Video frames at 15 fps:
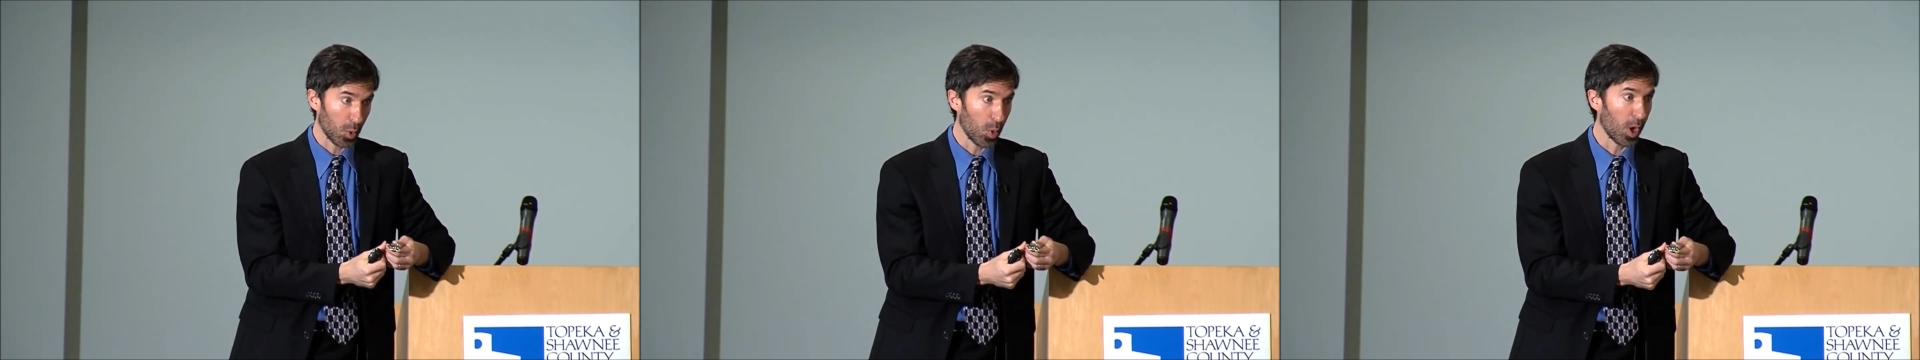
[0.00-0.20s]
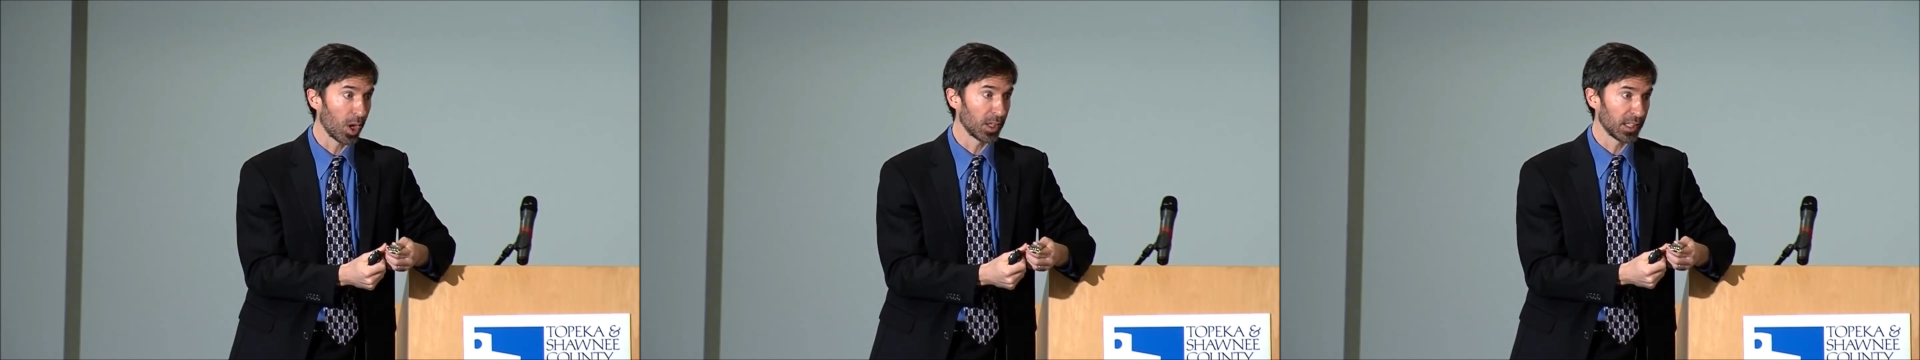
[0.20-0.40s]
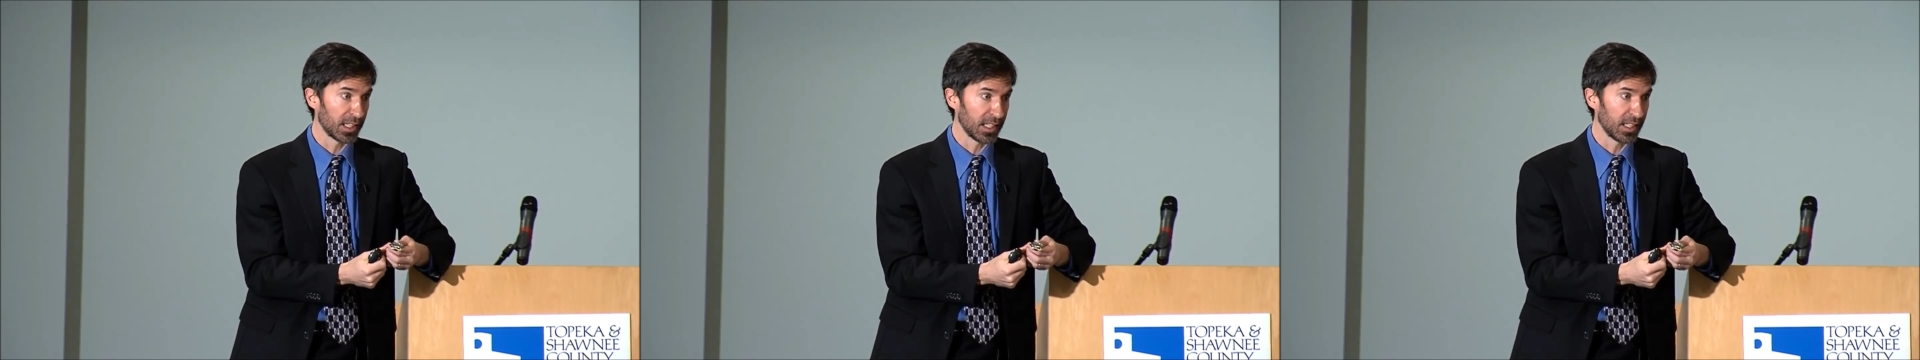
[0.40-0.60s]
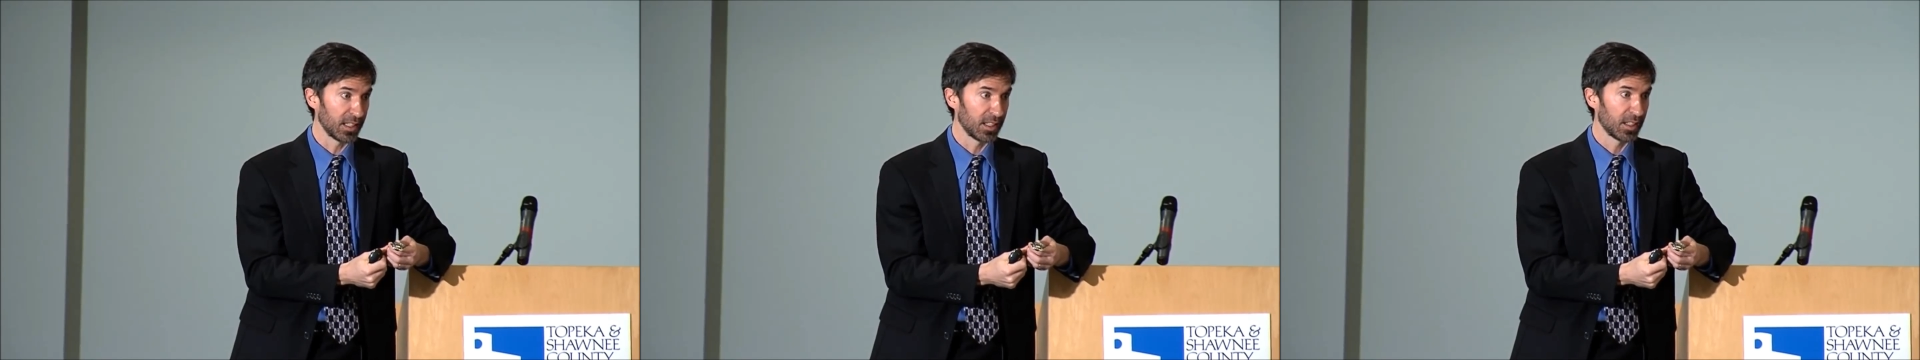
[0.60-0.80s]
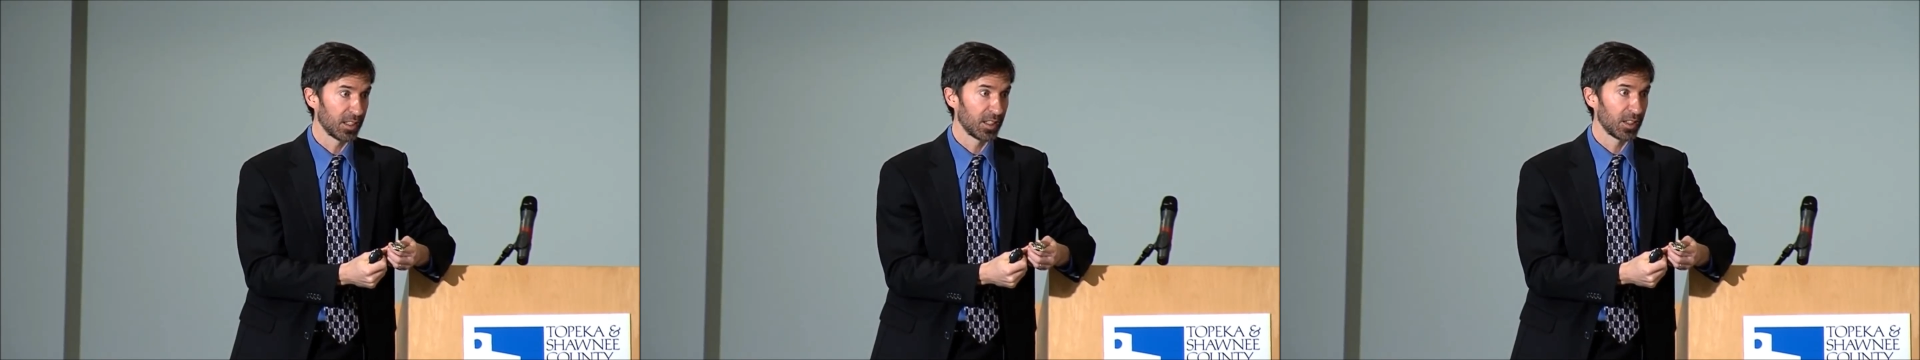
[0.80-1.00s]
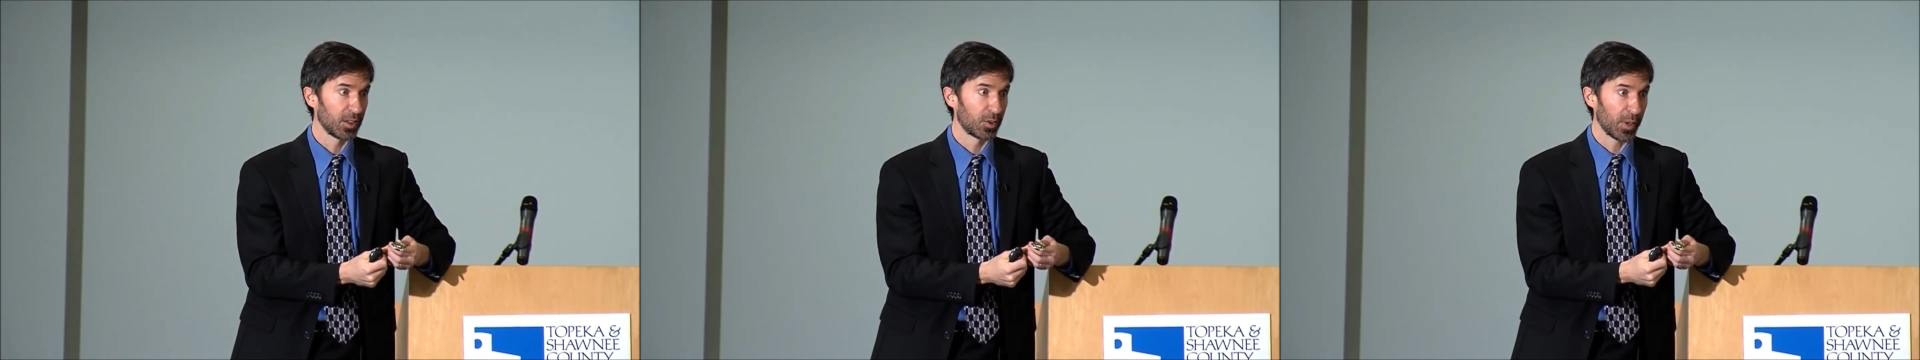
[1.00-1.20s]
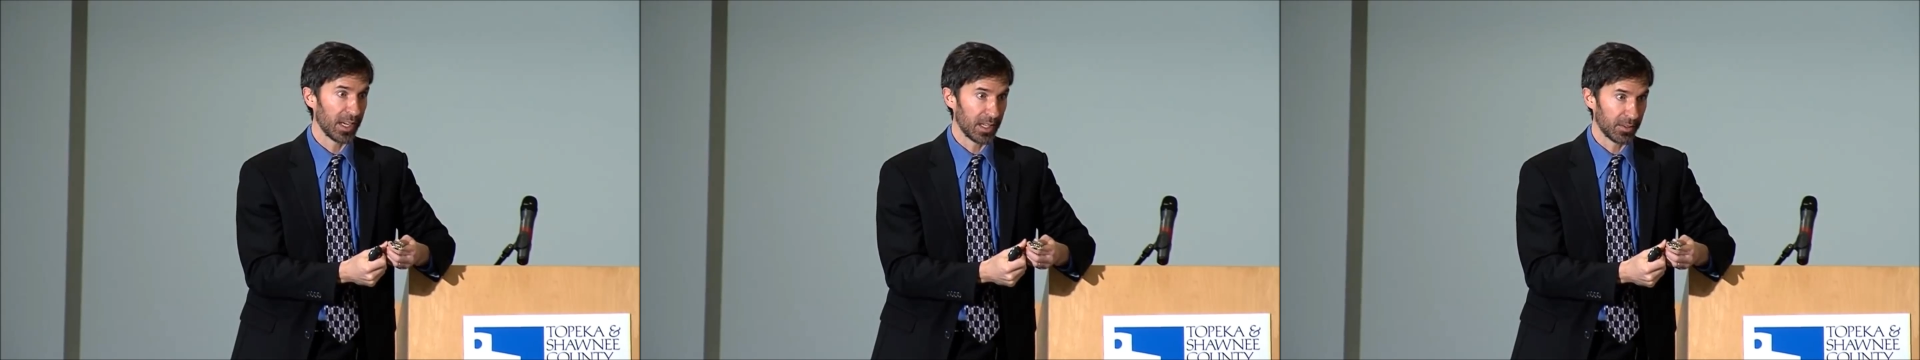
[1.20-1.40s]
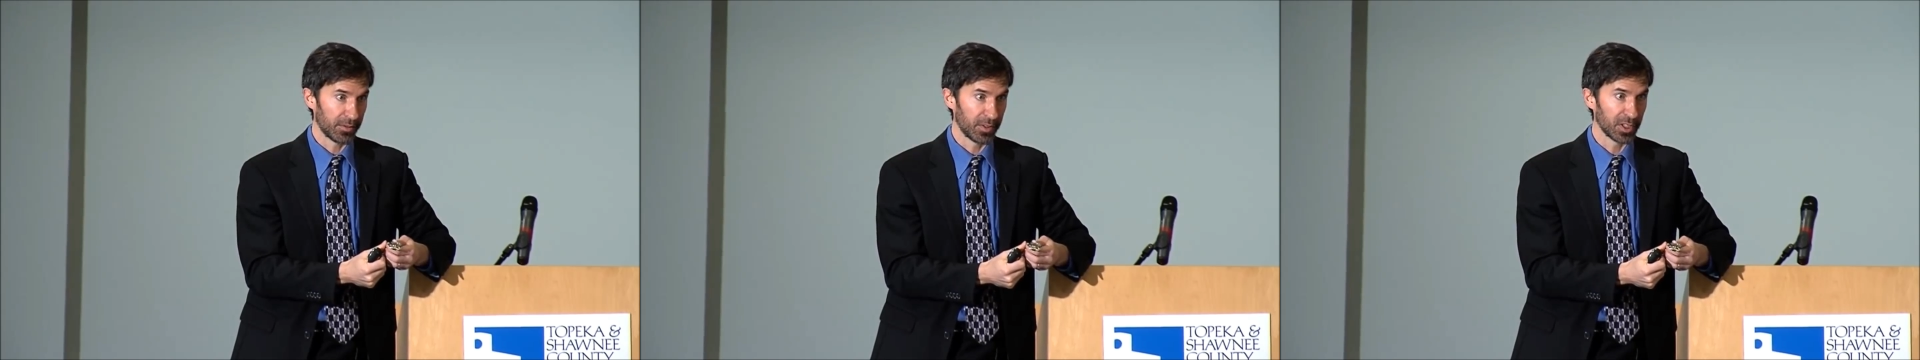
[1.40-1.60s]
quality
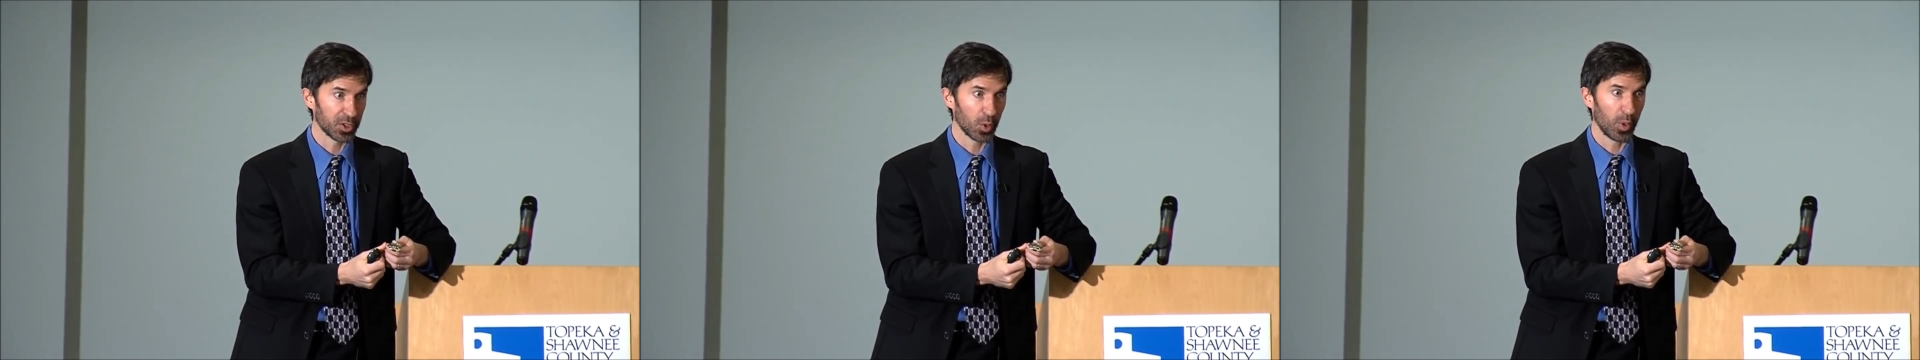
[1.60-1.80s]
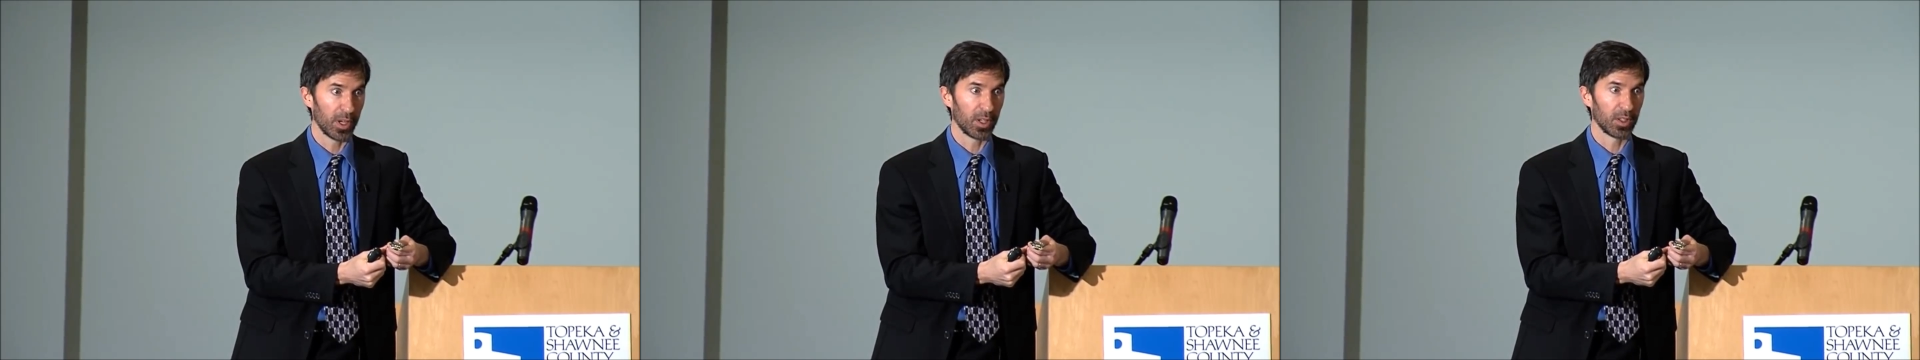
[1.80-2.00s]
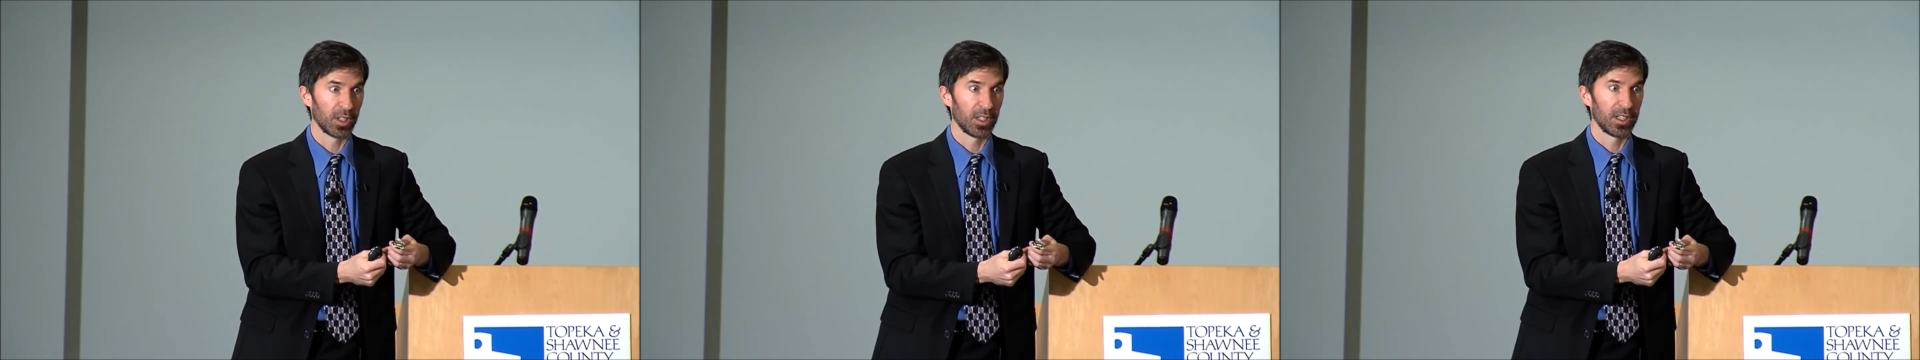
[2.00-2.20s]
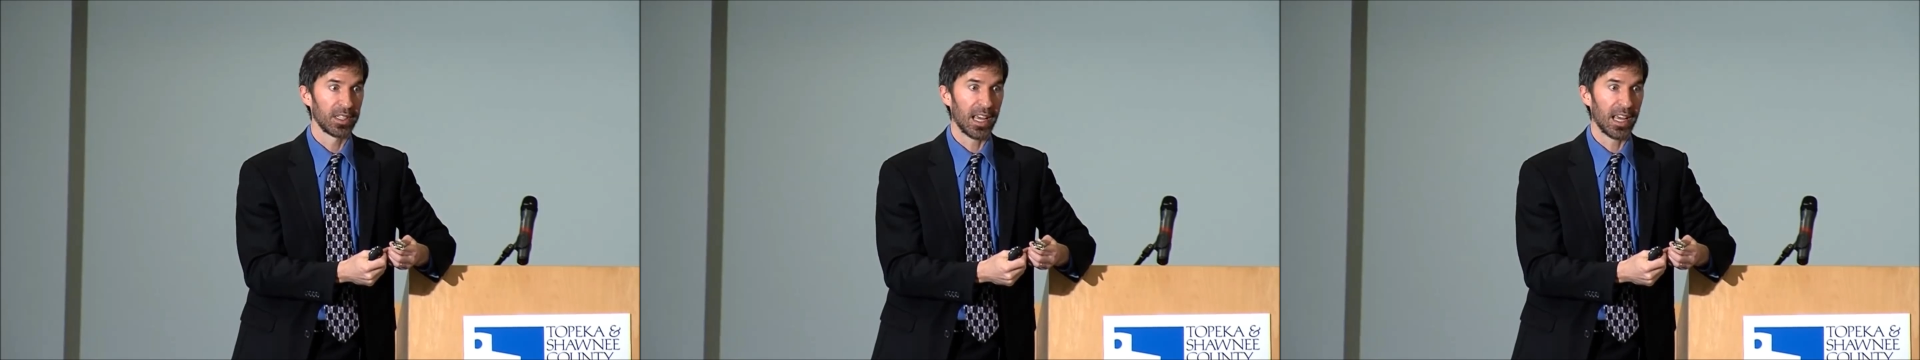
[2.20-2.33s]
grade of fish oil.